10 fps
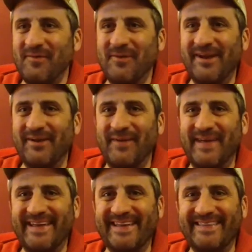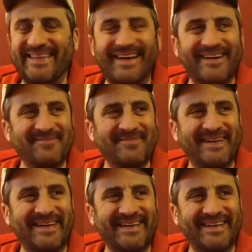We didn't quite get there, but
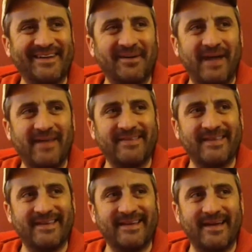like, I think